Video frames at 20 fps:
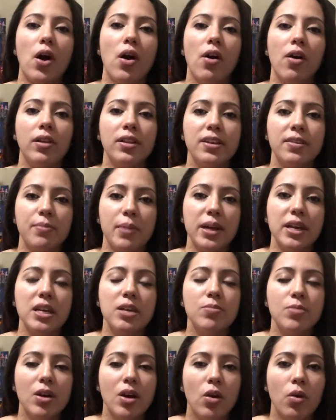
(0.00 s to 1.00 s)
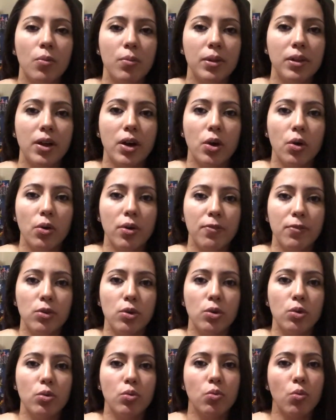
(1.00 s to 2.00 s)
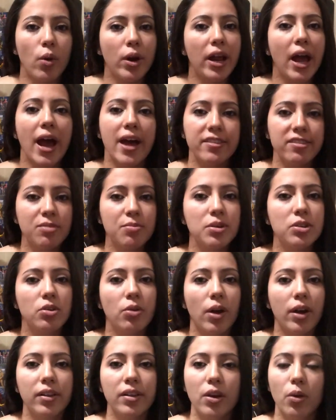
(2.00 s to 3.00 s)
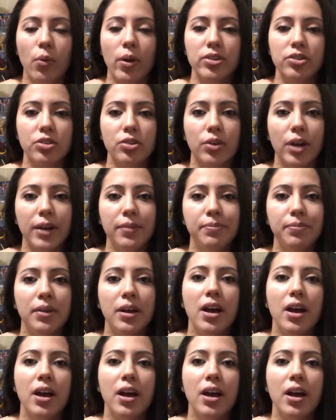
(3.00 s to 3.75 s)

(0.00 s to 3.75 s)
I'll leave my email below if you want to ask me directly a question, okay?